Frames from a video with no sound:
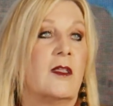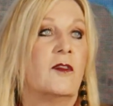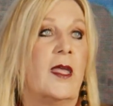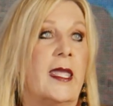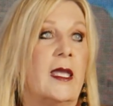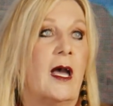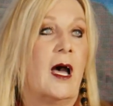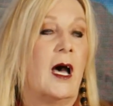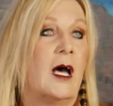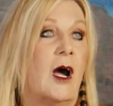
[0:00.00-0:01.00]
They
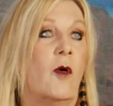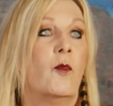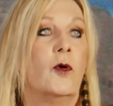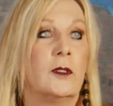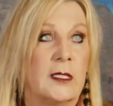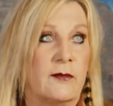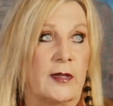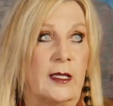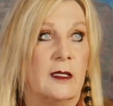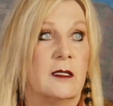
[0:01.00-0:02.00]
were
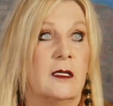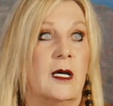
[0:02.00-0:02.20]
leaving.